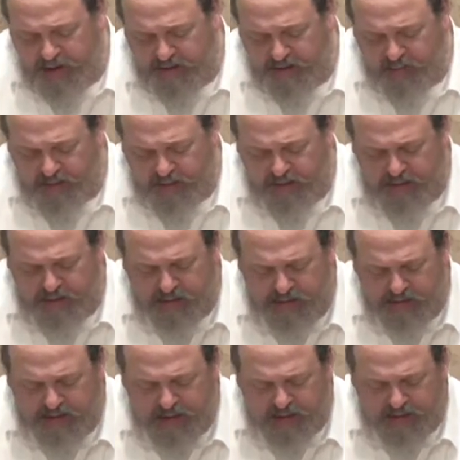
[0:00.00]
end we
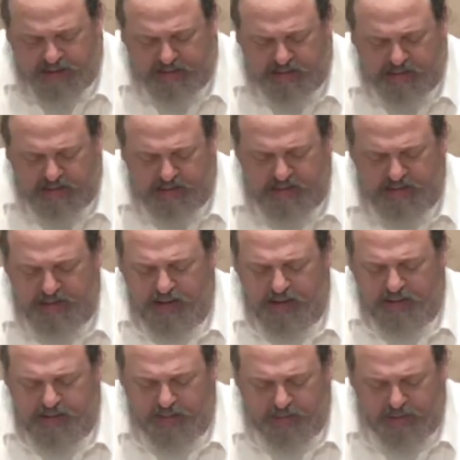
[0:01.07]
discuss a
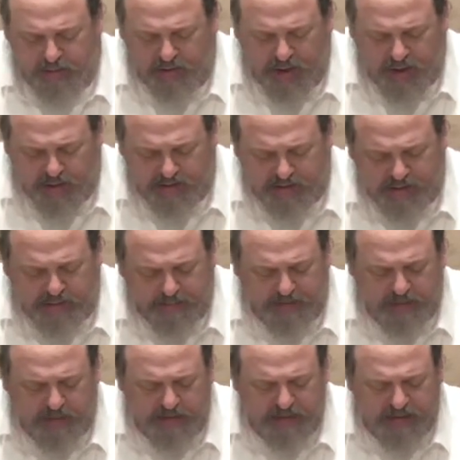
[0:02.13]
similar concept
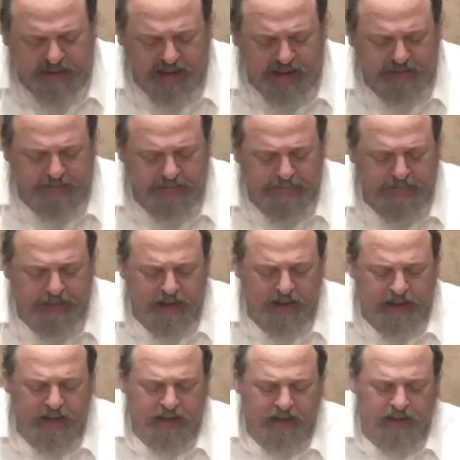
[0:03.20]
that we say
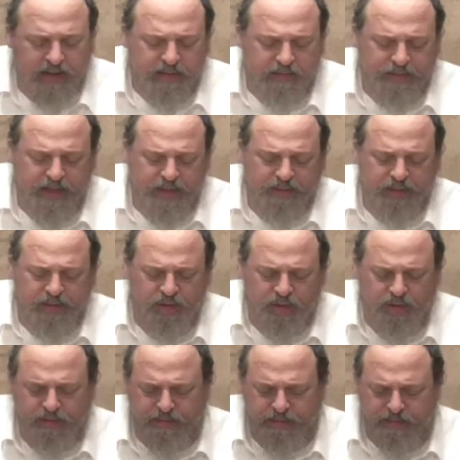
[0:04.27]
people
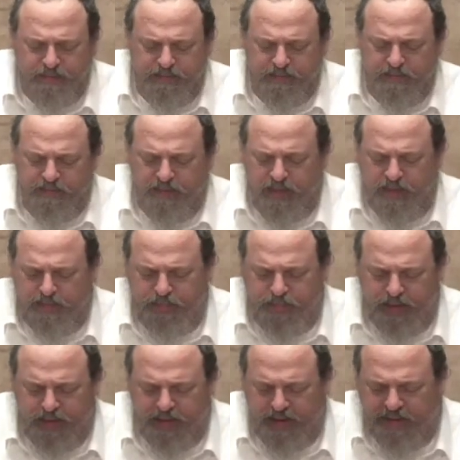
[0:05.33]
who are
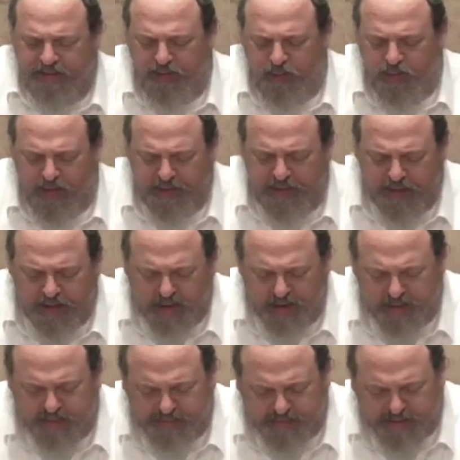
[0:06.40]
putting even one thing
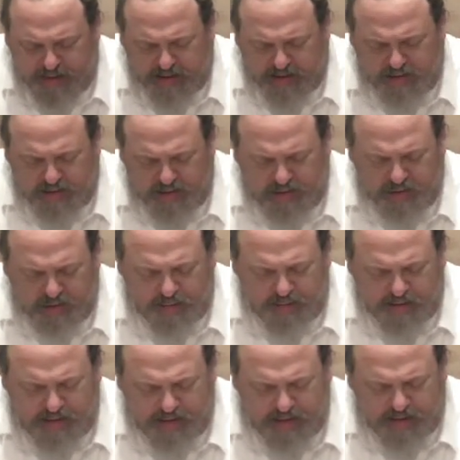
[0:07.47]
on the fire could
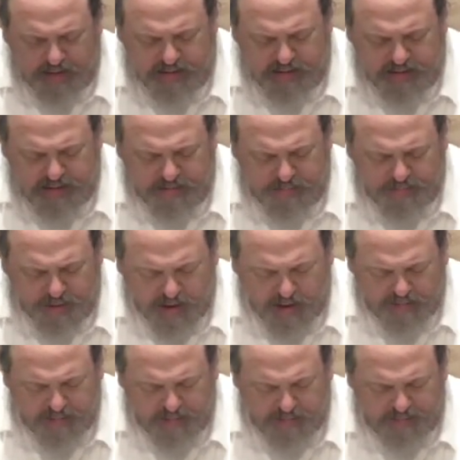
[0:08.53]
be the same
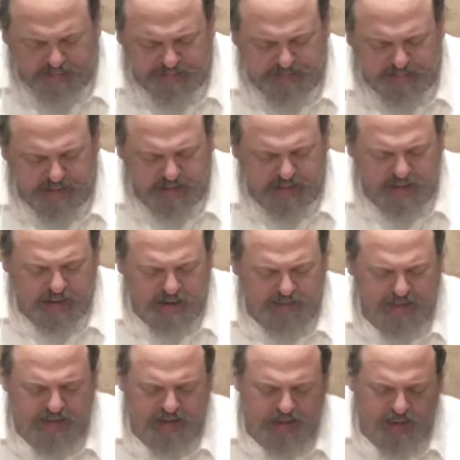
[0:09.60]
problem.
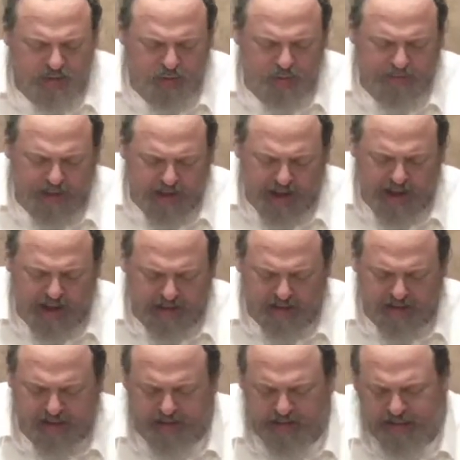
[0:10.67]
If it's a new
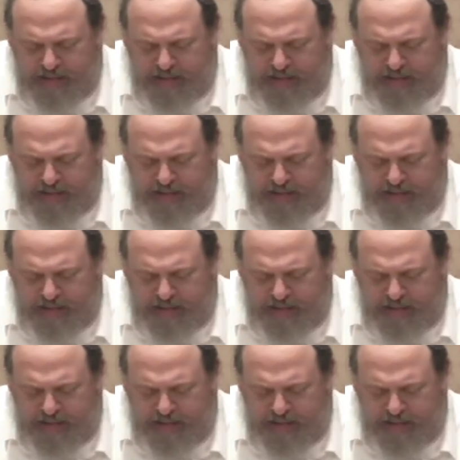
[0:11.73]
pot,